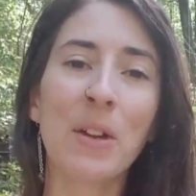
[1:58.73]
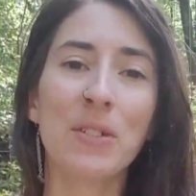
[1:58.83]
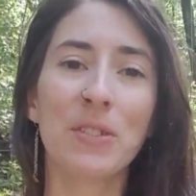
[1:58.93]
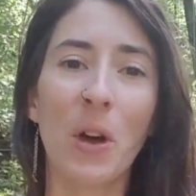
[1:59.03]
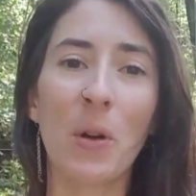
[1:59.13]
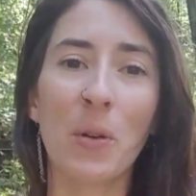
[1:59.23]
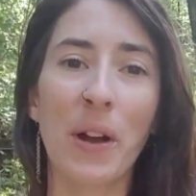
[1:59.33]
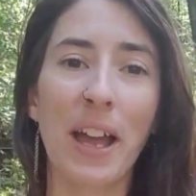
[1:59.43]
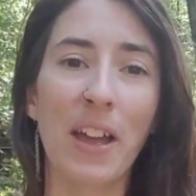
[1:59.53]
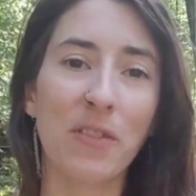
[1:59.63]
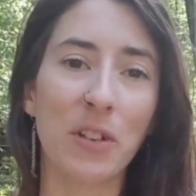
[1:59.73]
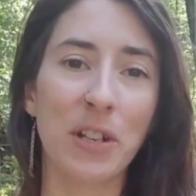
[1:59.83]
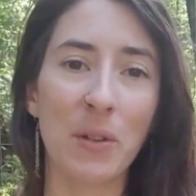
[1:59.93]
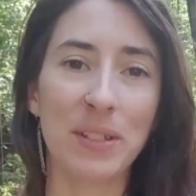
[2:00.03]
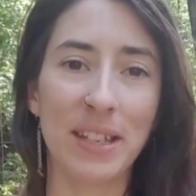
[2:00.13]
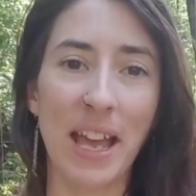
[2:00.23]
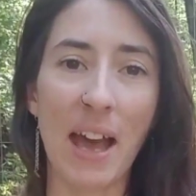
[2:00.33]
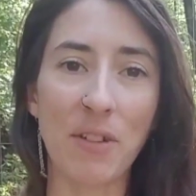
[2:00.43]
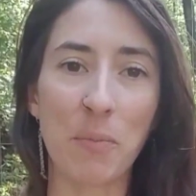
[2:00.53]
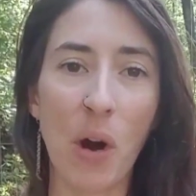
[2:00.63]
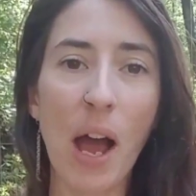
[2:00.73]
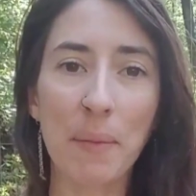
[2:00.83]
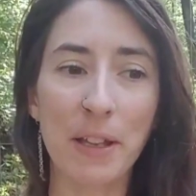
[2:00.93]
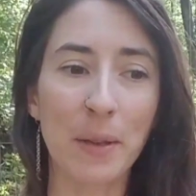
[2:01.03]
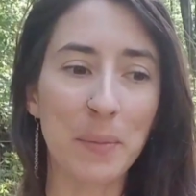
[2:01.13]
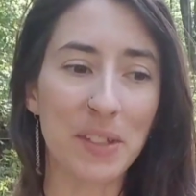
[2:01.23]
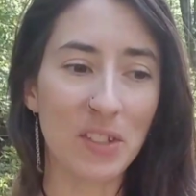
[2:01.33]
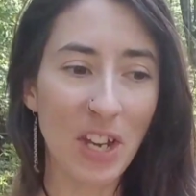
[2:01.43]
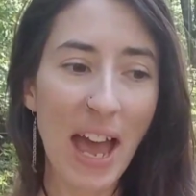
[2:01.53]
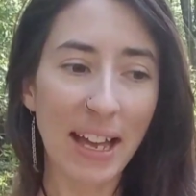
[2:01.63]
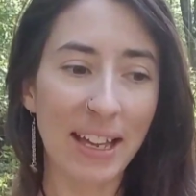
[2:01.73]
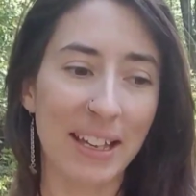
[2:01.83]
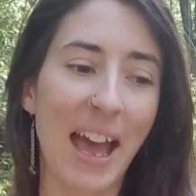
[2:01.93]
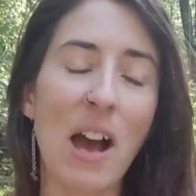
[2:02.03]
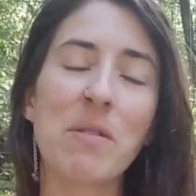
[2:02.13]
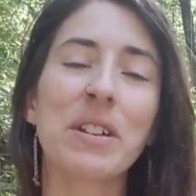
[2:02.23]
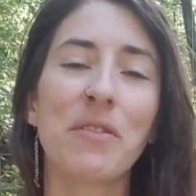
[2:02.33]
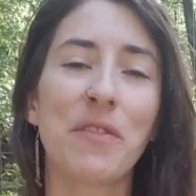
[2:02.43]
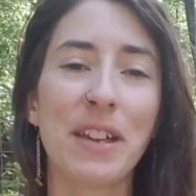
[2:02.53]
So if you're noticing having problems, check. How are you